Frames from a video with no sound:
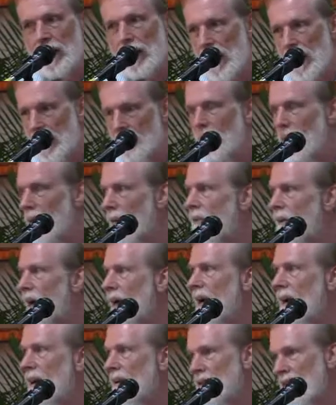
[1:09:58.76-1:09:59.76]
a couple of
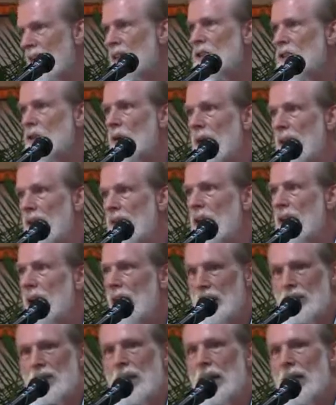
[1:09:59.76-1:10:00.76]
centuries
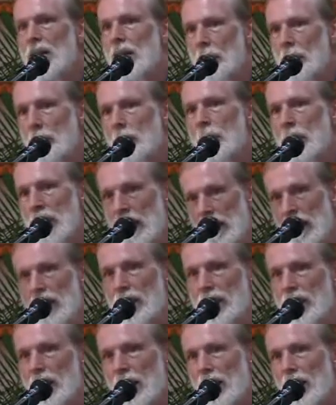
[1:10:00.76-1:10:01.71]
is incomplete